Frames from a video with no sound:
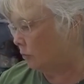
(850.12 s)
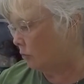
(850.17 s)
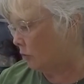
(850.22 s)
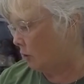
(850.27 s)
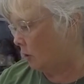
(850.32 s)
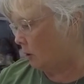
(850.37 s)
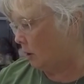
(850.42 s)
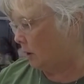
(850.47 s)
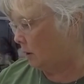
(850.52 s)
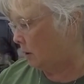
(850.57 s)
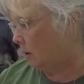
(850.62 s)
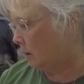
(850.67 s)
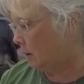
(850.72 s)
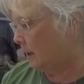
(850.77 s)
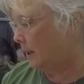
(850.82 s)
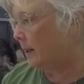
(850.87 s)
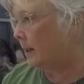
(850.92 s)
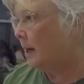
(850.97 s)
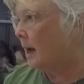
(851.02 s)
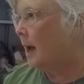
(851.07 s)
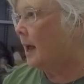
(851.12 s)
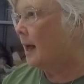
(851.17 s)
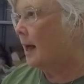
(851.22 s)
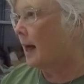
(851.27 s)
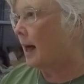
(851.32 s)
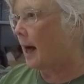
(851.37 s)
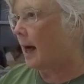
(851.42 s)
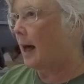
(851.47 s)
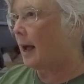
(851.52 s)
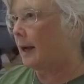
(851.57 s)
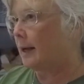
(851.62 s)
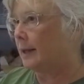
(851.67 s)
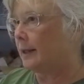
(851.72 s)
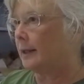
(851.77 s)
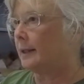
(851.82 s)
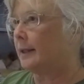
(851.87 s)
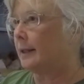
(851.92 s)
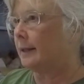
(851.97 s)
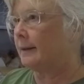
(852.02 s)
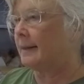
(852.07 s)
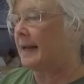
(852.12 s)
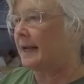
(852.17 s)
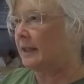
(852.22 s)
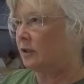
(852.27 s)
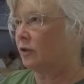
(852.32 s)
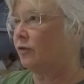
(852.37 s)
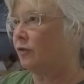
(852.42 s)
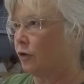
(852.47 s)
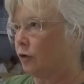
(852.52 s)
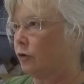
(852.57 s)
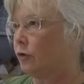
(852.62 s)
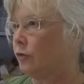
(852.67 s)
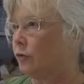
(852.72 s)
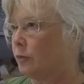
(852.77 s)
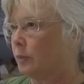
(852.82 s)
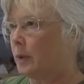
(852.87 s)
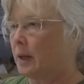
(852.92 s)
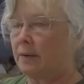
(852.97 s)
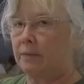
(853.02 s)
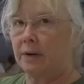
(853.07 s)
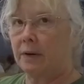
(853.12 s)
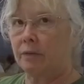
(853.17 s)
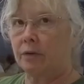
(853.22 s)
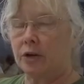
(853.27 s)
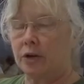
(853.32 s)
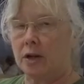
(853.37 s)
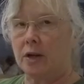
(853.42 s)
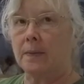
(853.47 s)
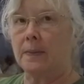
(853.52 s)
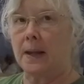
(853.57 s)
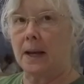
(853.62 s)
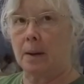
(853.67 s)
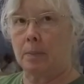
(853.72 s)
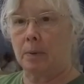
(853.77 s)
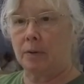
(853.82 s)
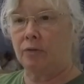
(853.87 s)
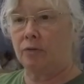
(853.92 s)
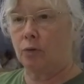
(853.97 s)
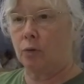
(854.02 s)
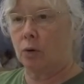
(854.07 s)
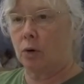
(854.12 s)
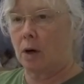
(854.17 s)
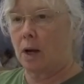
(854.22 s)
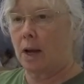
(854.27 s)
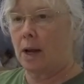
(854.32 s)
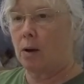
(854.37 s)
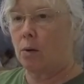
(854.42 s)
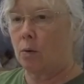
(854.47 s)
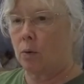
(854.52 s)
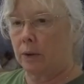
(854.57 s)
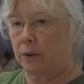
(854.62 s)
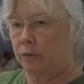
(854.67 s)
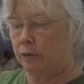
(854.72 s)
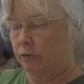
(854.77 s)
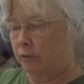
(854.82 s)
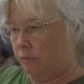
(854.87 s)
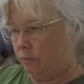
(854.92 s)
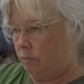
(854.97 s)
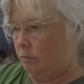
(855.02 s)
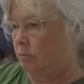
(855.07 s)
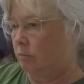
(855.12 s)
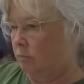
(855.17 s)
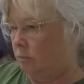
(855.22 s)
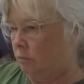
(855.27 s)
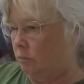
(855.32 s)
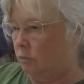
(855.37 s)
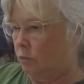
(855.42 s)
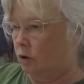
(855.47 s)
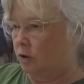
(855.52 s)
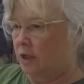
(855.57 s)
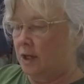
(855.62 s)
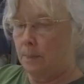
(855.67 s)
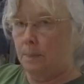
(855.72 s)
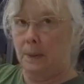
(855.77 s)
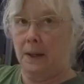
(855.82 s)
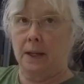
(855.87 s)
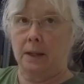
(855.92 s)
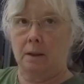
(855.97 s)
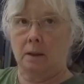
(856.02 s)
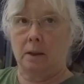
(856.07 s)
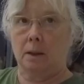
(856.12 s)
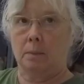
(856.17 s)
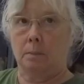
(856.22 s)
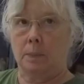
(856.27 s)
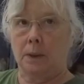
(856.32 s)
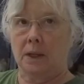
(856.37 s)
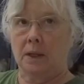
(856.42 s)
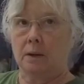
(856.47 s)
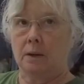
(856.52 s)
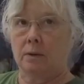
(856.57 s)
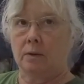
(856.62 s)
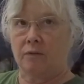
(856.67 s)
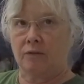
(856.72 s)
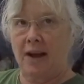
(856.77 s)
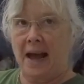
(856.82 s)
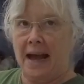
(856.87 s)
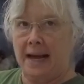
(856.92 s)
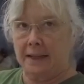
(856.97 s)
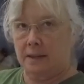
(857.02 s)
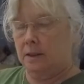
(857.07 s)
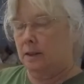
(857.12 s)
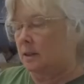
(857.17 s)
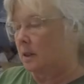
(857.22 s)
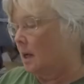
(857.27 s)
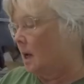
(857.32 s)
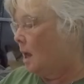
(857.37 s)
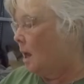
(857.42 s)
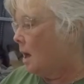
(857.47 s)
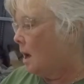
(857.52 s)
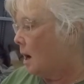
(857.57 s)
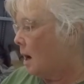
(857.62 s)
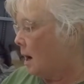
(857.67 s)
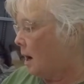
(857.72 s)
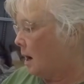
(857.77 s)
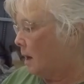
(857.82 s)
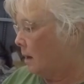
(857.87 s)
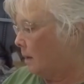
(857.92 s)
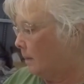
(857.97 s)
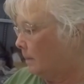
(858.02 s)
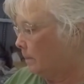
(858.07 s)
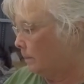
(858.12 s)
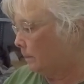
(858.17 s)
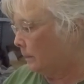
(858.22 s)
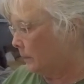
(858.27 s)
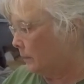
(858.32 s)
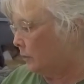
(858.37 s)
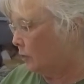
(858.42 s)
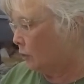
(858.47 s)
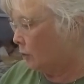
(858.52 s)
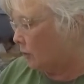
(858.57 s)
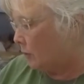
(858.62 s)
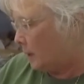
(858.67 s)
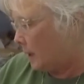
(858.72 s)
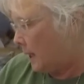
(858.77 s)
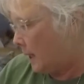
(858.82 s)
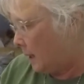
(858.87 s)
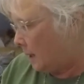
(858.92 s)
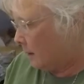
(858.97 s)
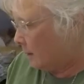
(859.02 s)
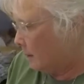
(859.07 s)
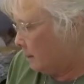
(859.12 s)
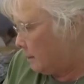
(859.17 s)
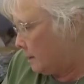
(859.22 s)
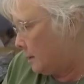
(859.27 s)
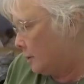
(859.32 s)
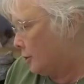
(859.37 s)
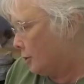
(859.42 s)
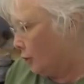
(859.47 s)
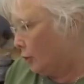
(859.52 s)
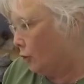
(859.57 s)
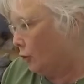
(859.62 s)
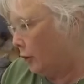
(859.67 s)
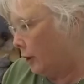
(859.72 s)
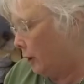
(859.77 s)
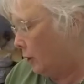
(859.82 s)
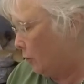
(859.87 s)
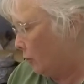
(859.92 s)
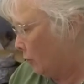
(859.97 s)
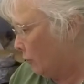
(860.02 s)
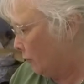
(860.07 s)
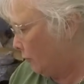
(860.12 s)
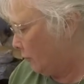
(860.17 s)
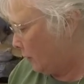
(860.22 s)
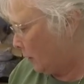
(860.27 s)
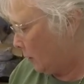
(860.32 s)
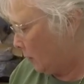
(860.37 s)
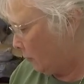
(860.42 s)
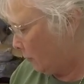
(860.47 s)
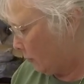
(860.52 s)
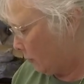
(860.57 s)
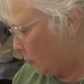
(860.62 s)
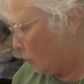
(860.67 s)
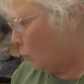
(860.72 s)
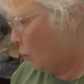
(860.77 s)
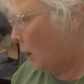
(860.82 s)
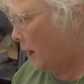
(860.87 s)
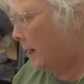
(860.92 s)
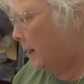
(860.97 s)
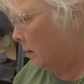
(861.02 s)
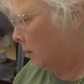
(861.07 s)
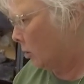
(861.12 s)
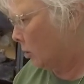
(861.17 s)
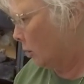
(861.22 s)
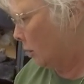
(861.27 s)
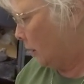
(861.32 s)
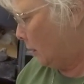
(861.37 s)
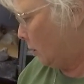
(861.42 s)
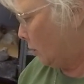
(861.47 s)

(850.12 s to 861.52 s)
on, and that's a first for me. I've never done that before. I always dip it in big vats. Um, so it's taken, there's a learning curve there, quite a learning